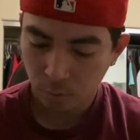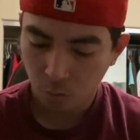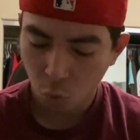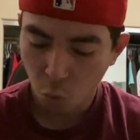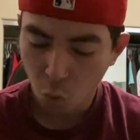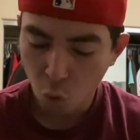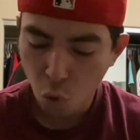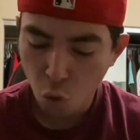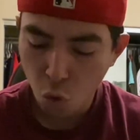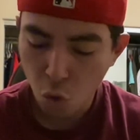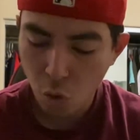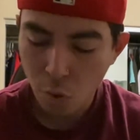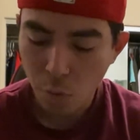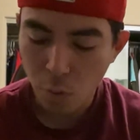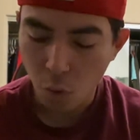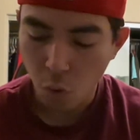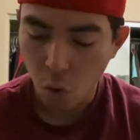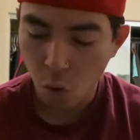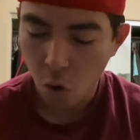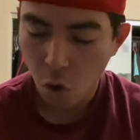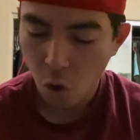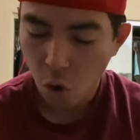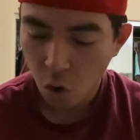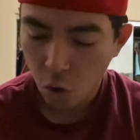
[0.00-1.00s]

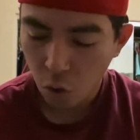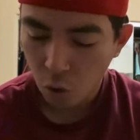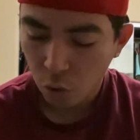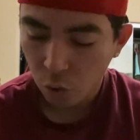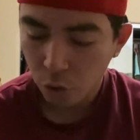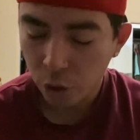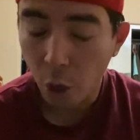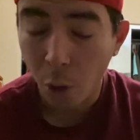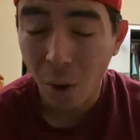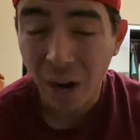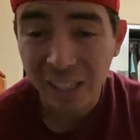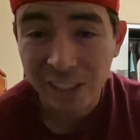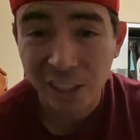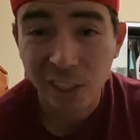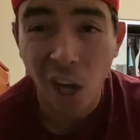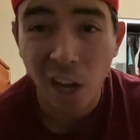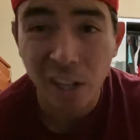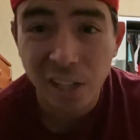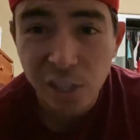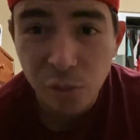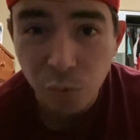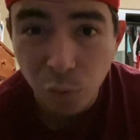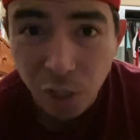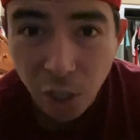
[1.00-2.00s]
Ooh. Yo, I saw
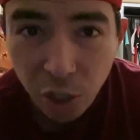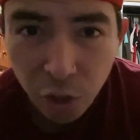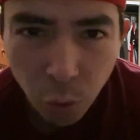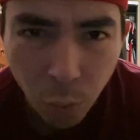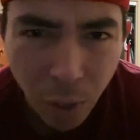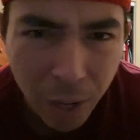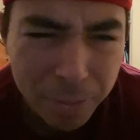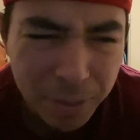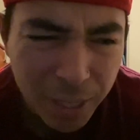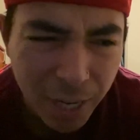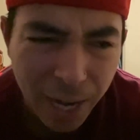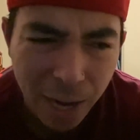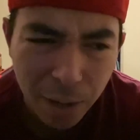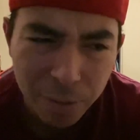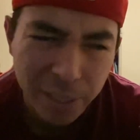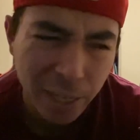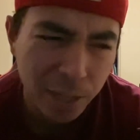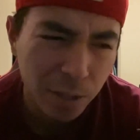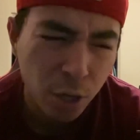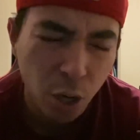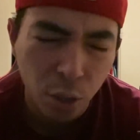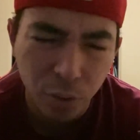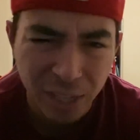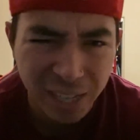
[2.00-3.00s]
this one on the website. I was
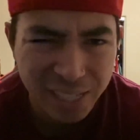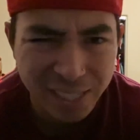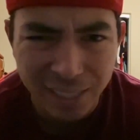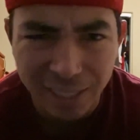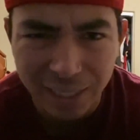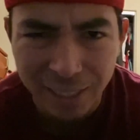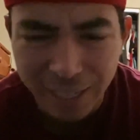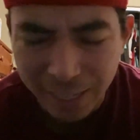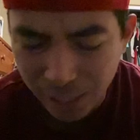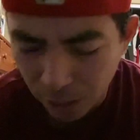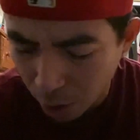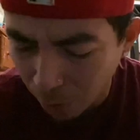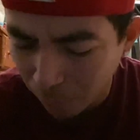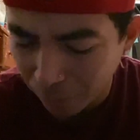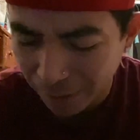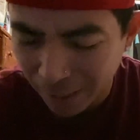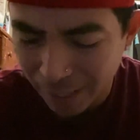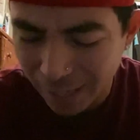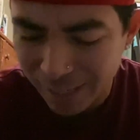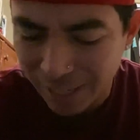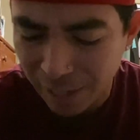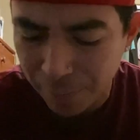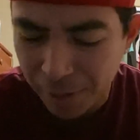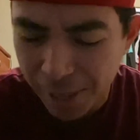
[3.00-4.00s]
like, yo, that's clean. Hopefully
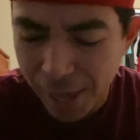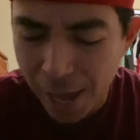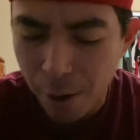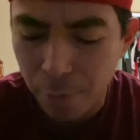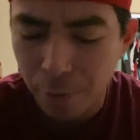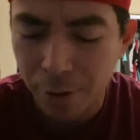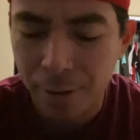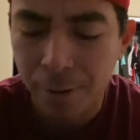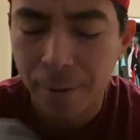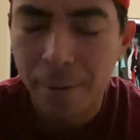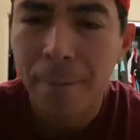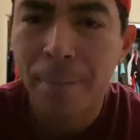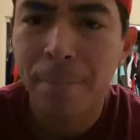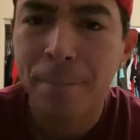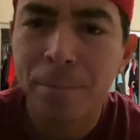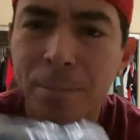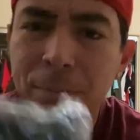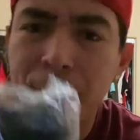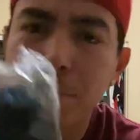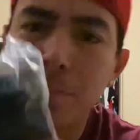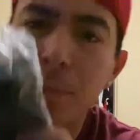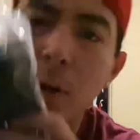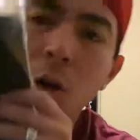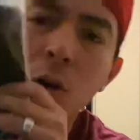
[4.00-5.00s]
they sent me that one.
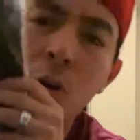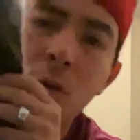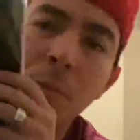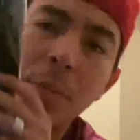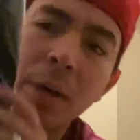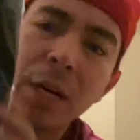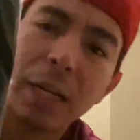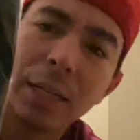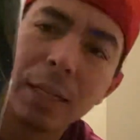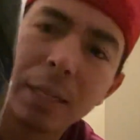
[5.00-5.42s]
Boom.